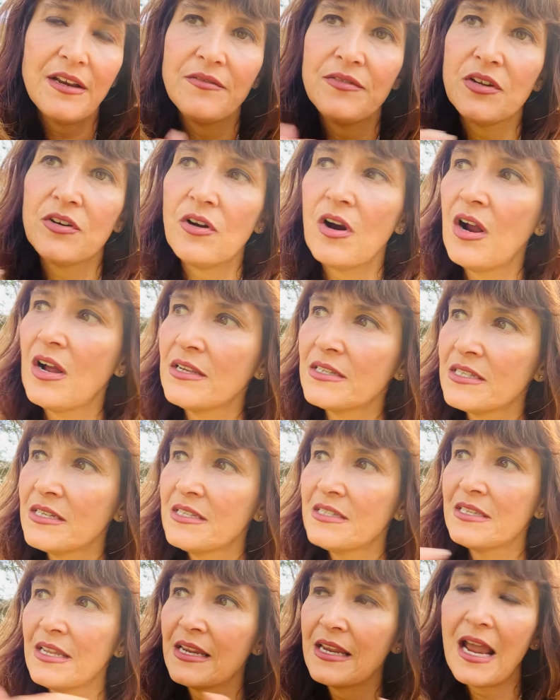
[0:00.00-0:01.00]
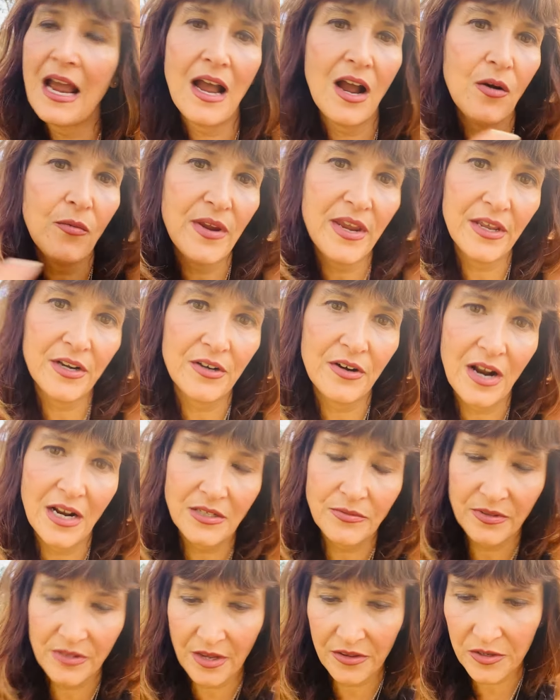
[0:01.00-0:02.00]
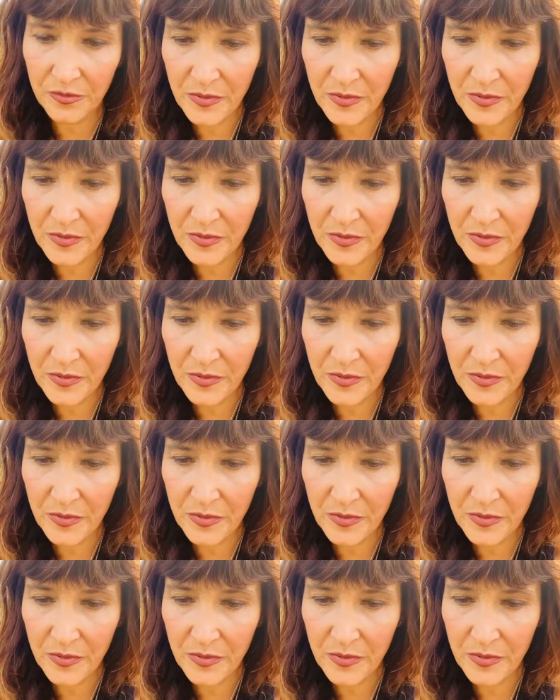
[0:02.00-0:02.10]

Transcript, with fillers: of the cross is like how we interact with other